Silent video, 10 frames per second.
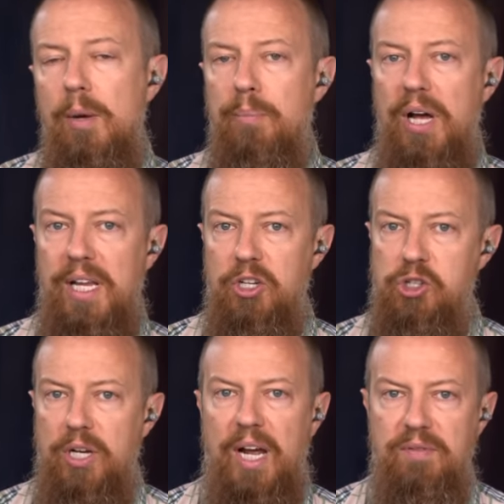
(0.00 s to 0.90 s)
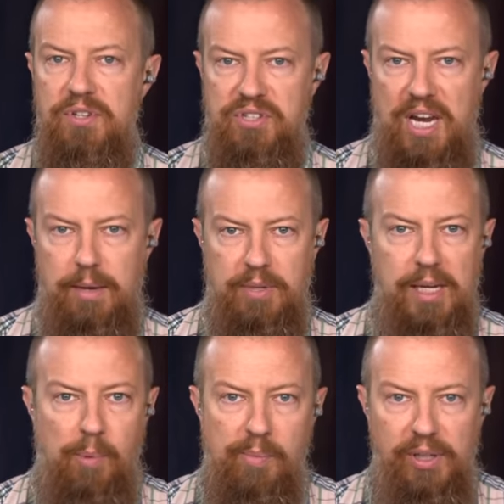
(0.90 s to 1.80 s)
but it should have the same
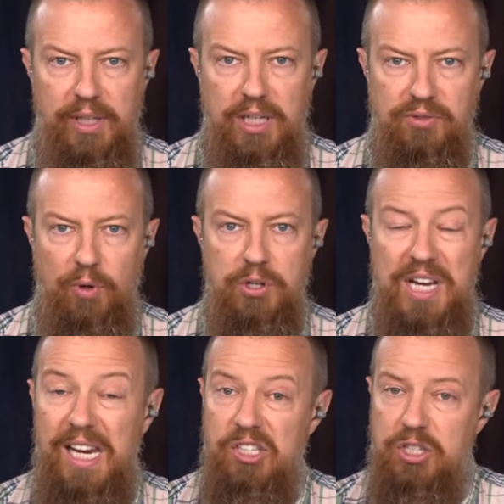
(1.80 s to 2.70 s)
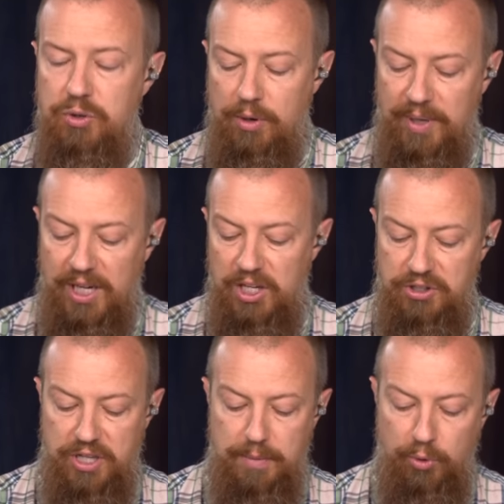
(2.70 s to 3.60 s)
capability as far as HD streaming as
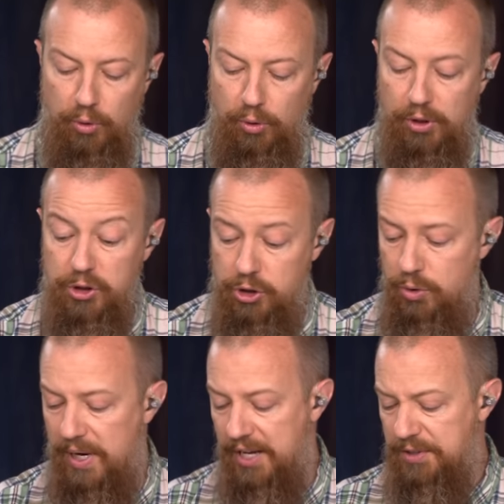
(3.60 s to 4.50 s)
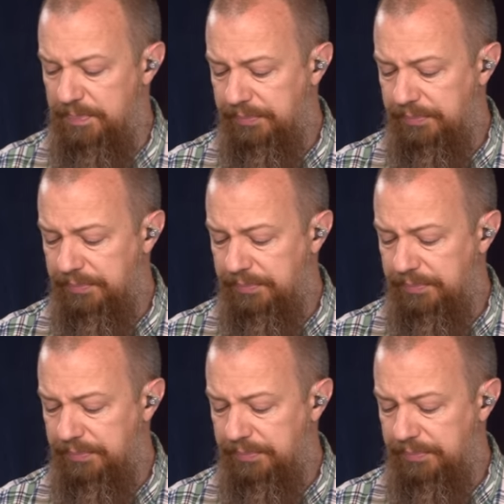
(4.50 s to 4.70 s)
the Pearl 2 has.